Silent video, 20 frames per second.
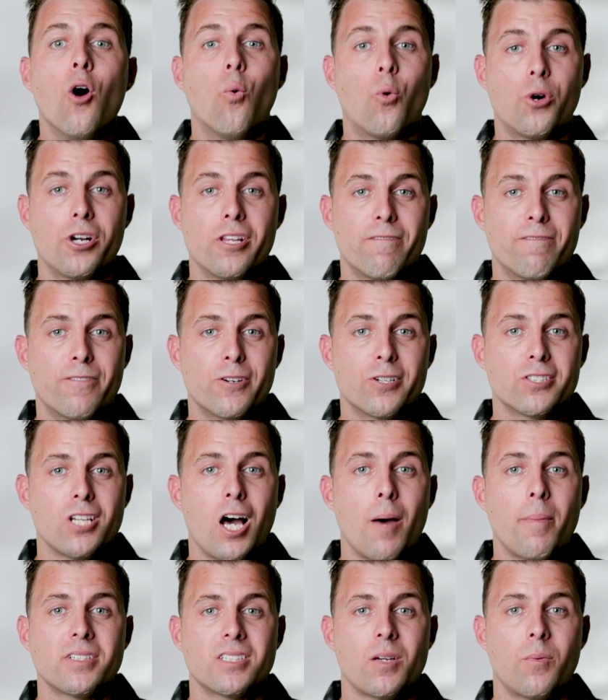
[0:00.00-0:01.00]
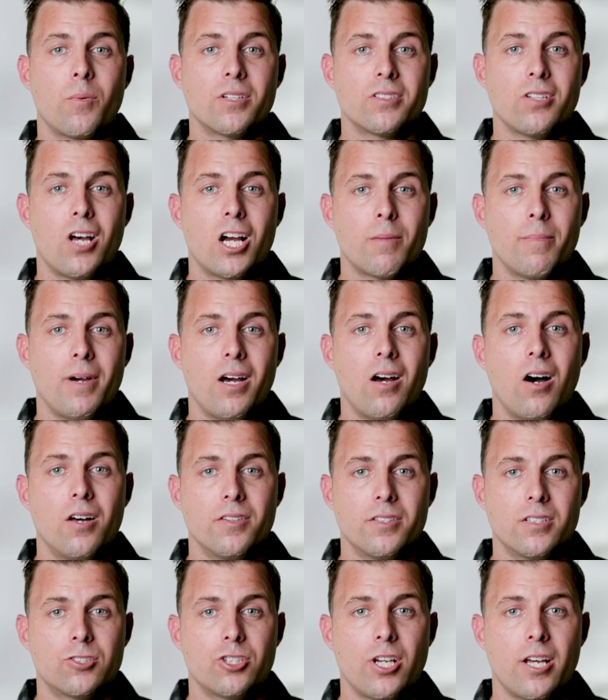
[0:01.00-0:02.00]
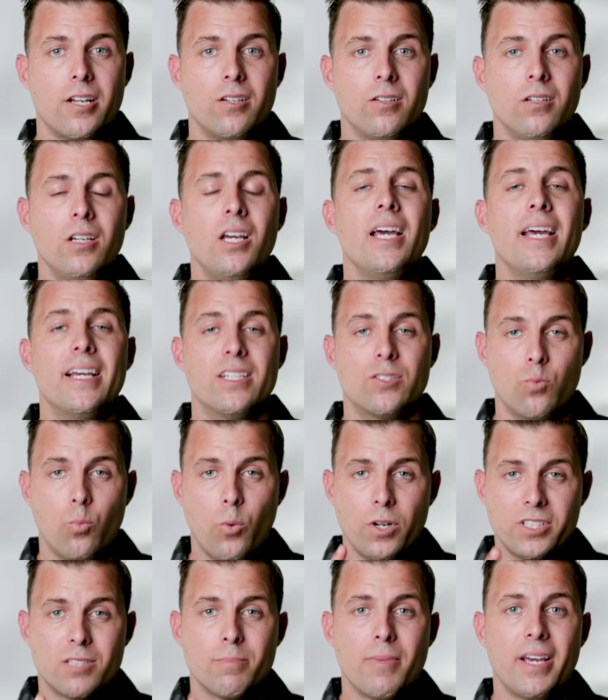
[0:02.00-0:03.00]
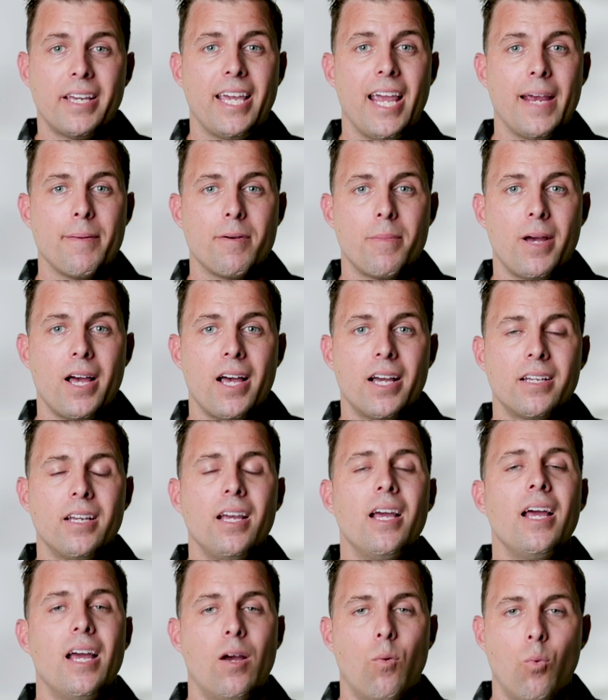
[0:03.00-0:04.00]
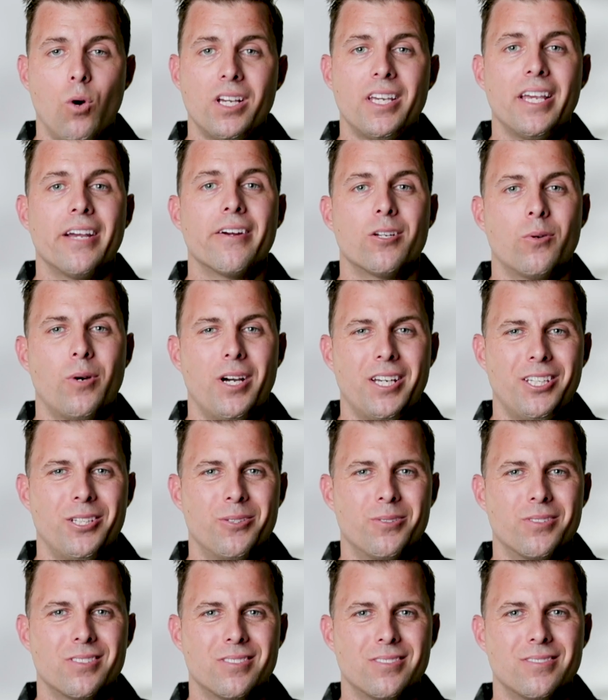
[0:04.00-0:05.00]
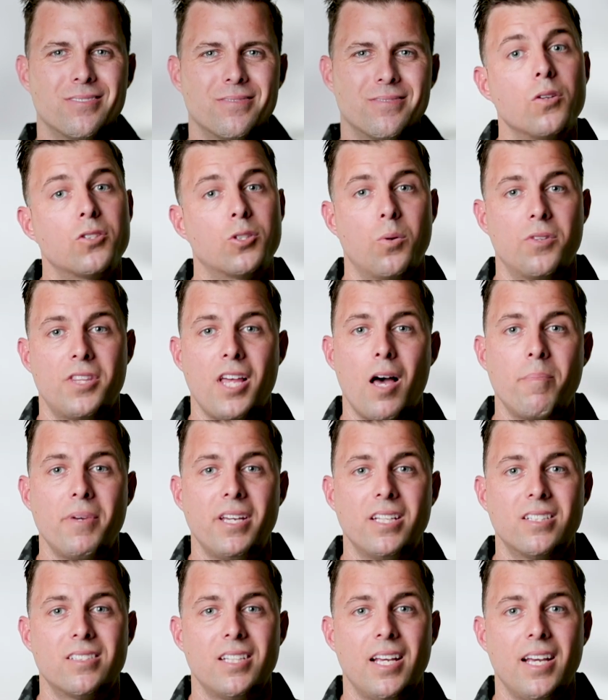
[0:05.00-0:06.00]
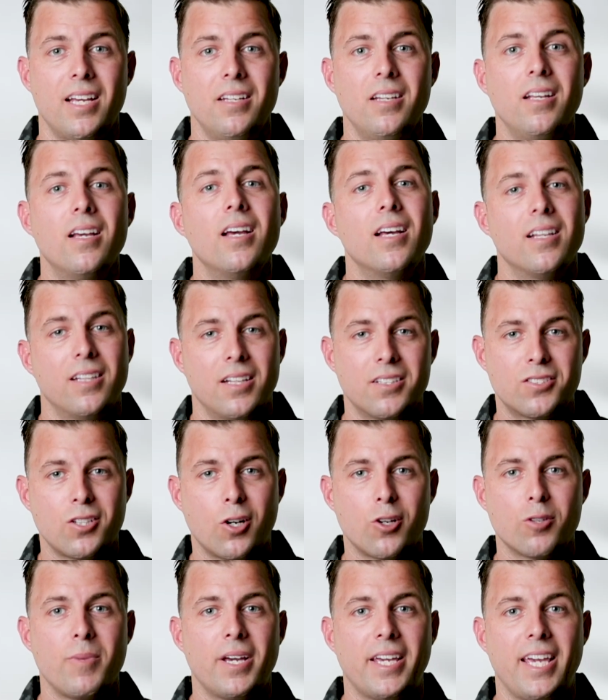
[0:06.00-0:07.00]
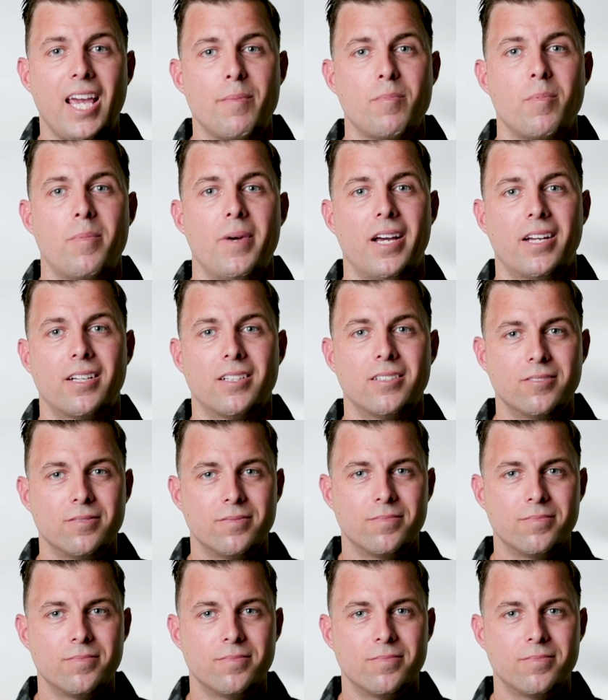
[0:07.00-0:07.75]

One of the first topics I want to talk about on this channel is what's in my camera bag and what gear do I use. So with that being said, let's start with my camera bag.